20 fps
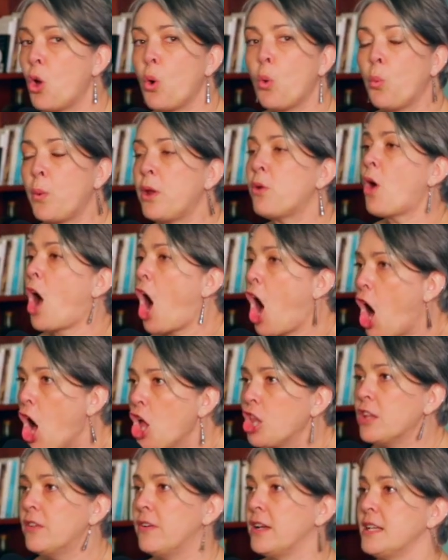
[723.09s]
We
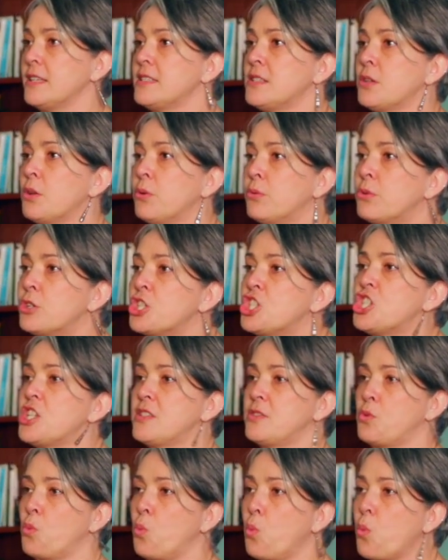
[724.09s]
all of us were
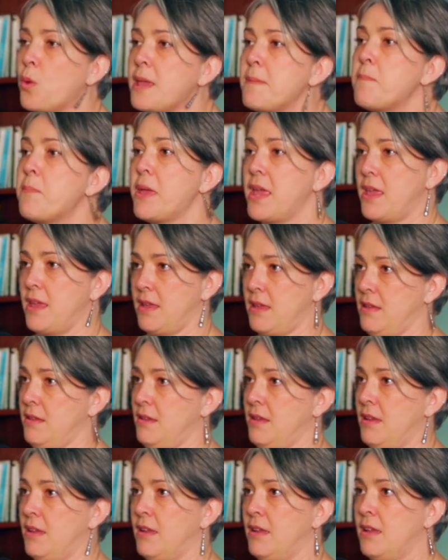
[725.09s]
just weeping,
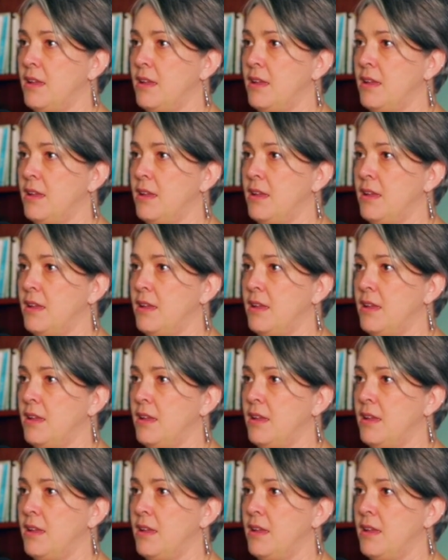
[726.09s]
mm.